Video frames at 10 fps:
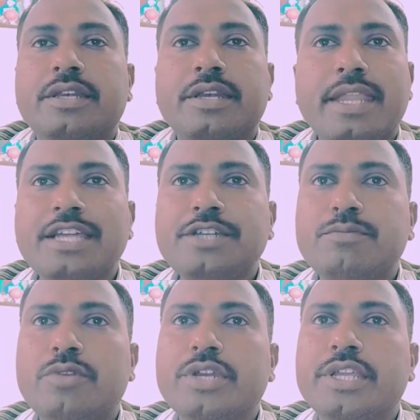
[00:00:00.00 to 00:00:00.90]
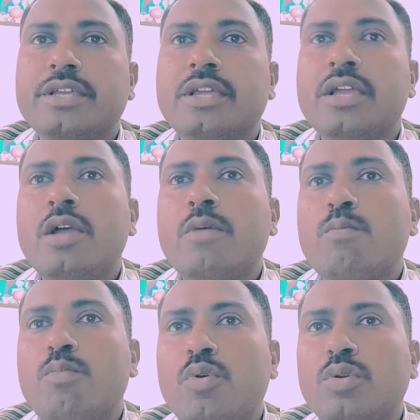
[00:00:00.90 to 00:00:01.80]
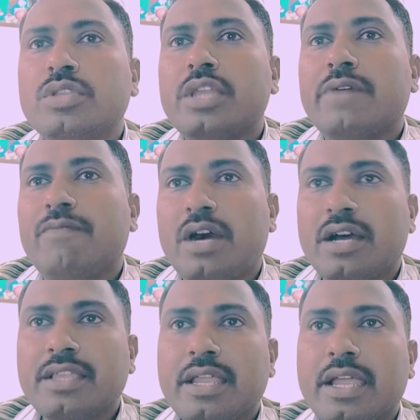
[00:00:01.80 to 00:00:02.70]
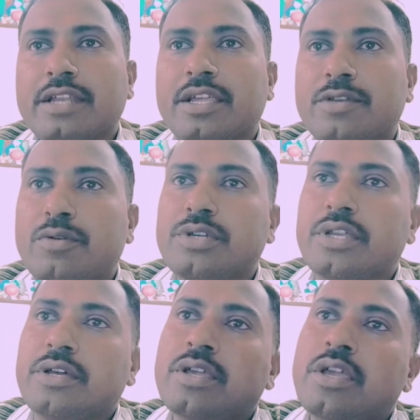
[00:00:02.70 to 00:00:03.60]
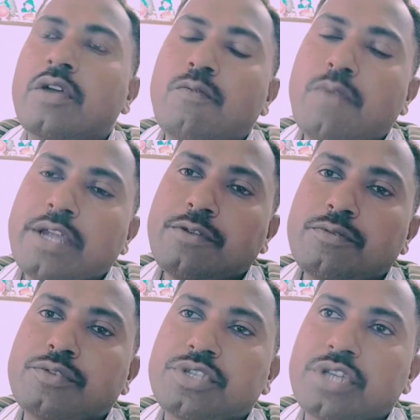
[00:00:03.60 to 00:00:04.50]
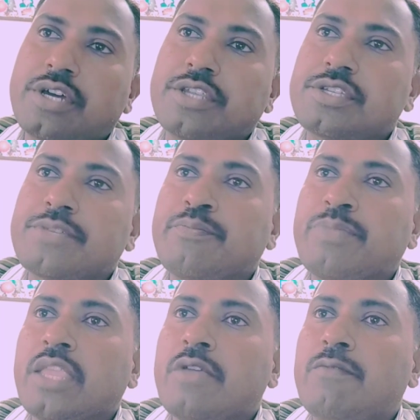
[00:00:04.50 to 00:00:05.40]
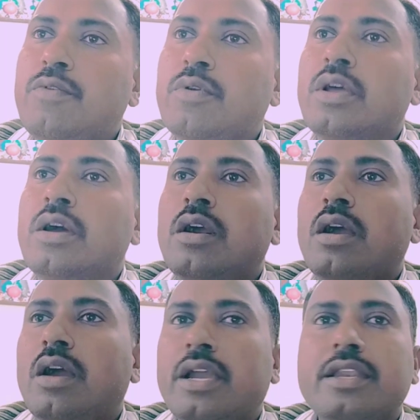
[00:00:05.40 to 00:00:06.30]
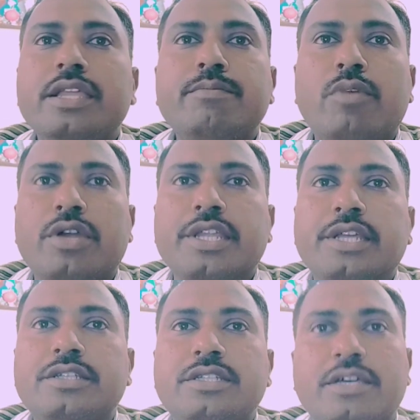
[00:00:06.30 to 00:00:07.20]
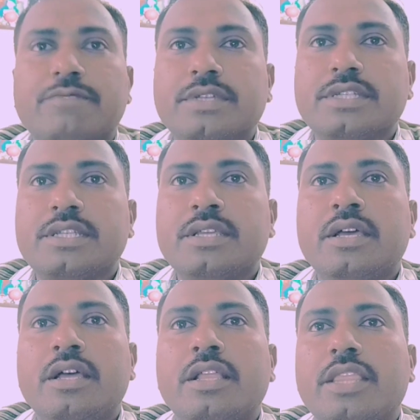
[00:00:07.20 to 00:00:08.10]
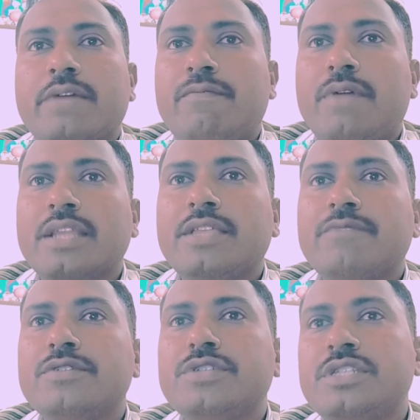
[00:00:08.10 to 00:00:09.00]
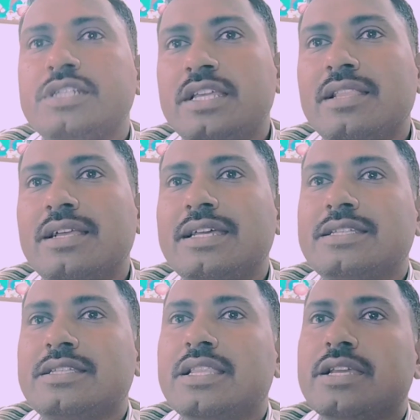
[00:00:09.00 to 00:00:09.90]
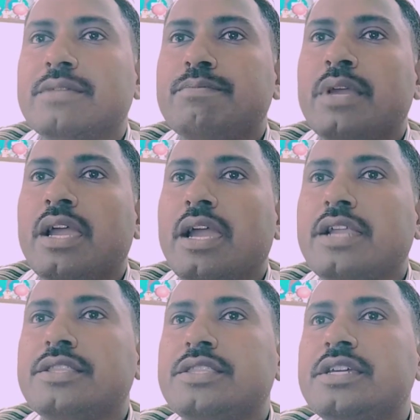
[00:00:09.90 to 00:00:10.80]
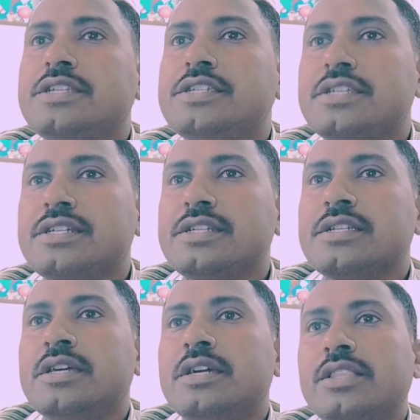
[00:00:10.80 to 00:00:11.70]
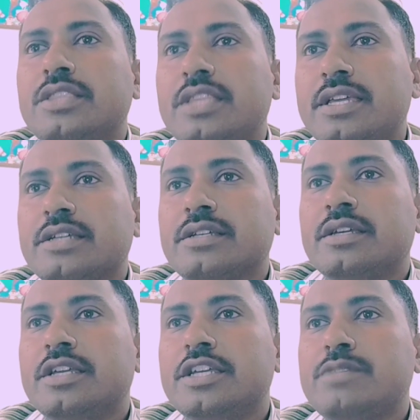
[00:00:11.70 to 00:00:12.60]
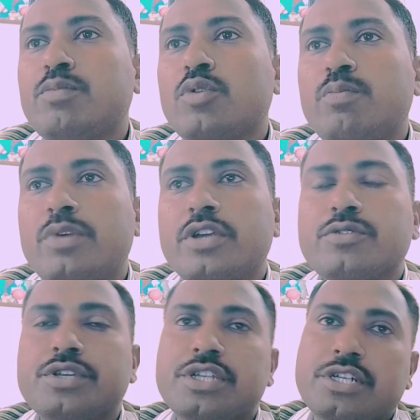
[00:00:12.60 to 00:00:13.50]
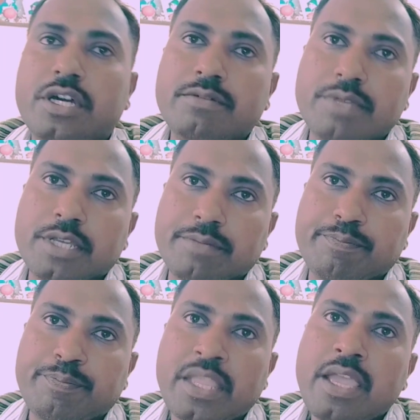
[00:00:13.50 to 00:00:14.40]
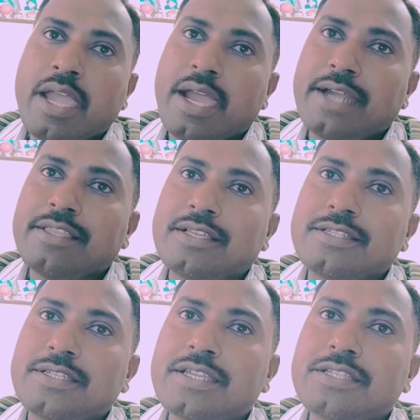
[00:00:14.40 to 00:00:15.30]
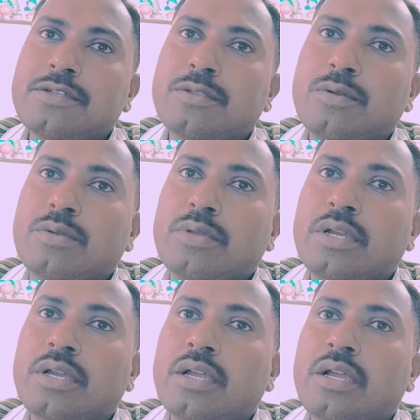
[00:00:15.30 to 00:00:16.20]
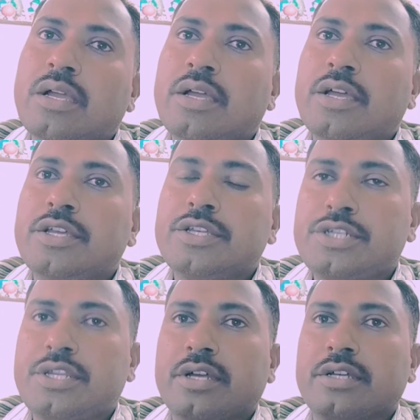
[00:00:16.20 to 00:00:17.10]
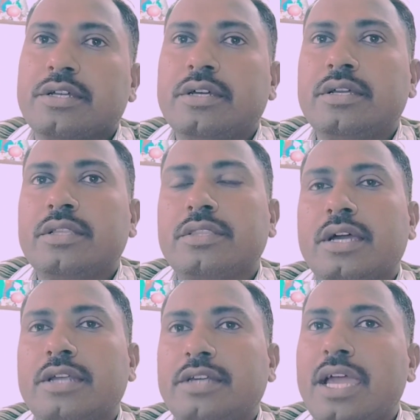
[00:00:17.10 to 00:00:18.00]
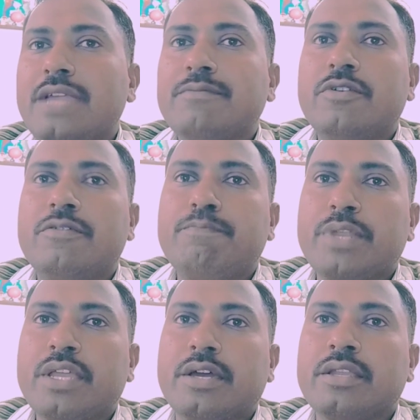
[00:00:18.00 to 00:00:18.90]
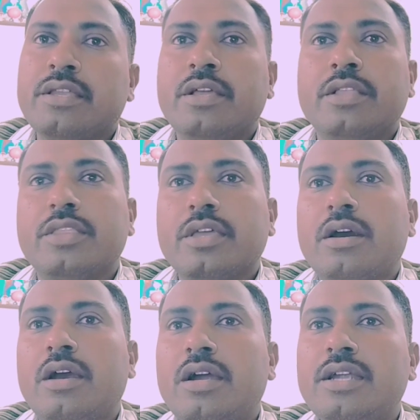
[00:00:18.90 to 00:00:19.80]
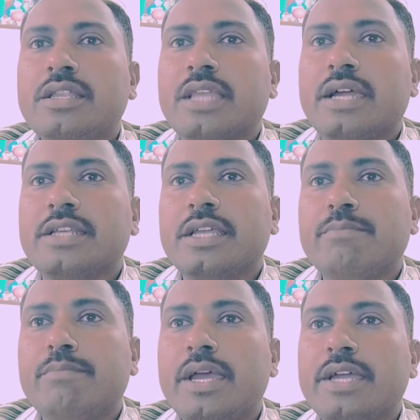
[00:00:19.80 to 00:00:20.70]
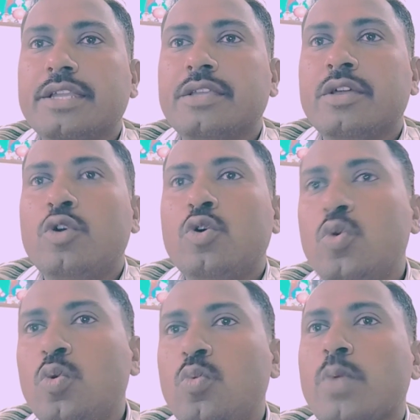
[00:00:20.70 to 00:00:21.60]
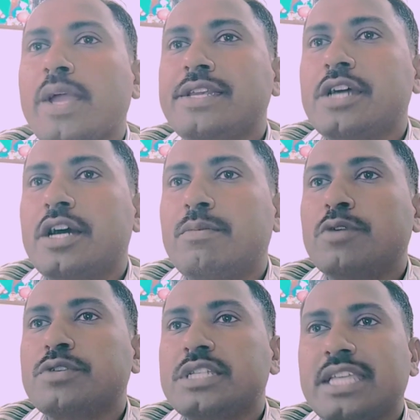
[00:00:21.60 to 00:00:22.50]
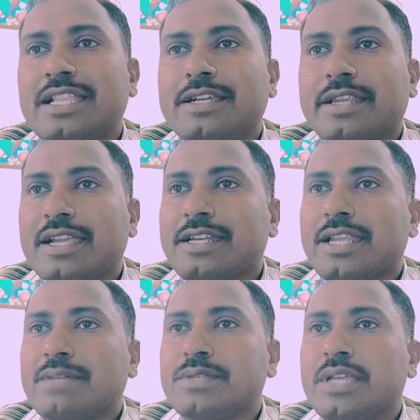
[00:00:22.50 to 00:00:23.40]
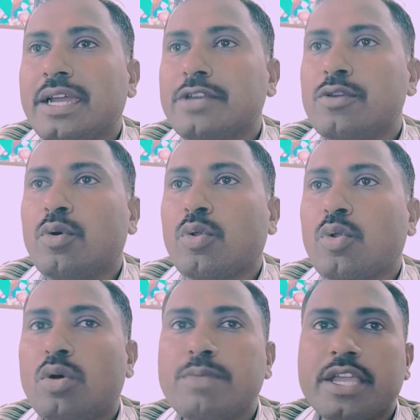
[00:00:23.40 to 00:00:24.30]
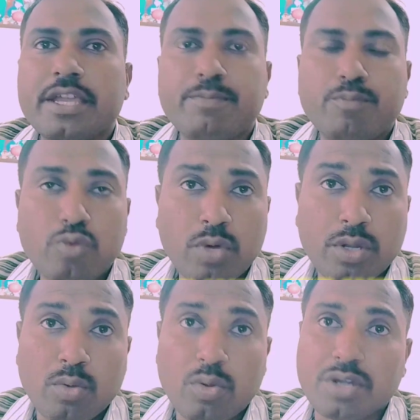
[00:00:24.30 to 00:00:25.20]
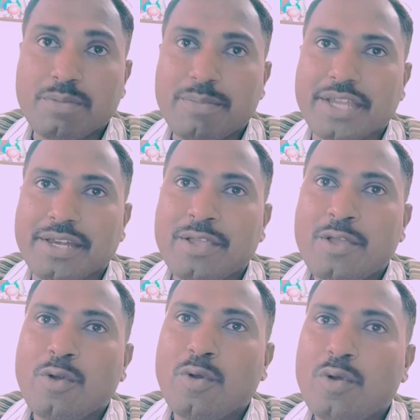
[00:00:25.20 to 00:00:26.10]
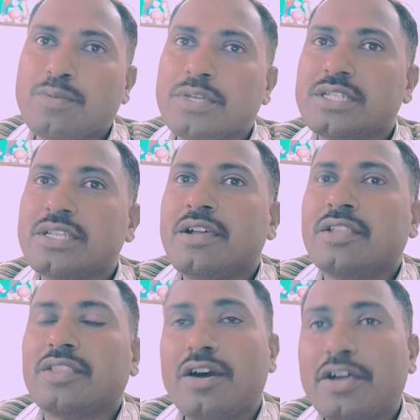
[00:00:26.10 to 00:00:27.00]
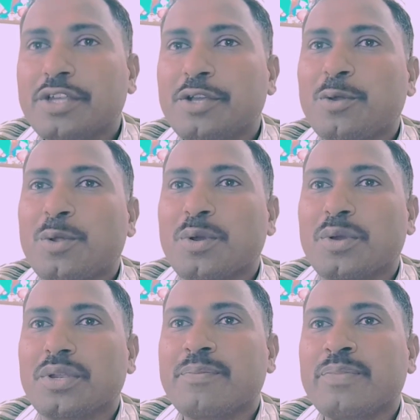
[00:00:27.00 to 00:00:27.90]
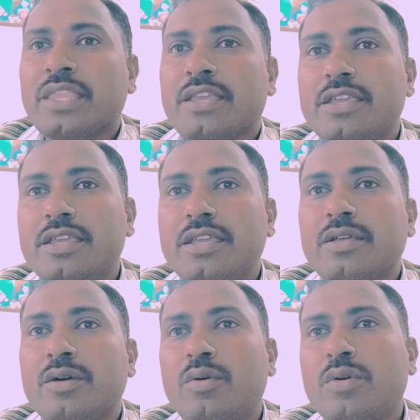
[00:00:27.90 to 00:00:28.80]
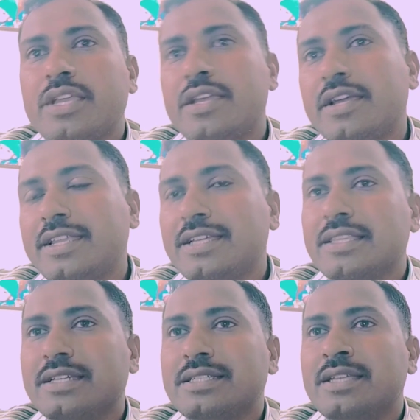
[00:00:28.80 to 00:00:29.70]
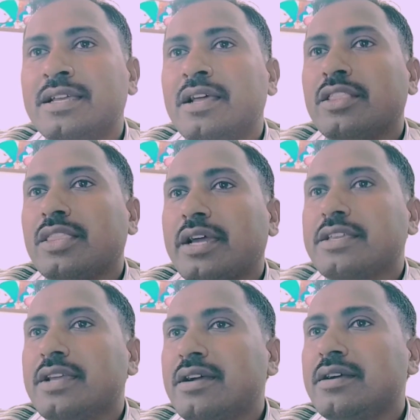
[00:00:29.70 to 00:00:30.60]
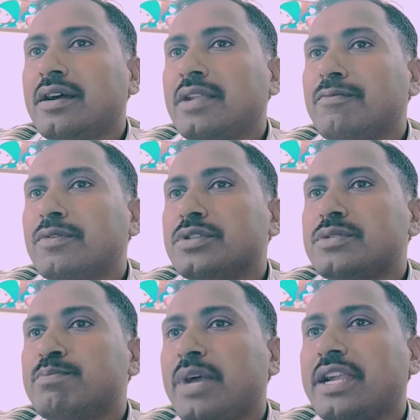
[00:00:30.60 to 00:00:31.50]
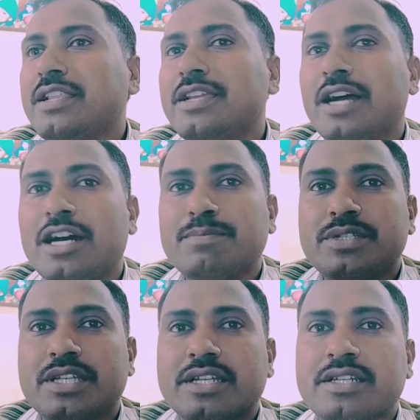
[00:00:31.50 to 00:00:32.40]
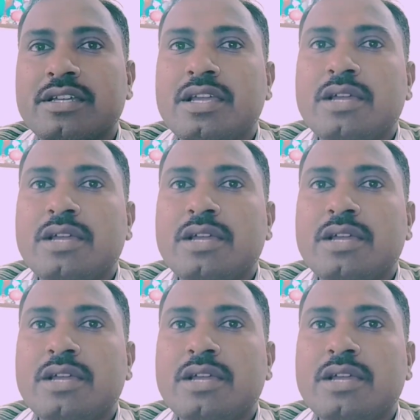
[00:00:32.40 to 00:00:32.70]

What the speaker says: Next morning, both the father and the daughter went to church for early morning service. The father was still asleep and they didn't think it proper to disturb him. At the church clock struck the time of prayer, they heard that a man who went about selling rat traps had robbed a poor old man of his 30 kroner. On hearing this, the young girl was badly upset.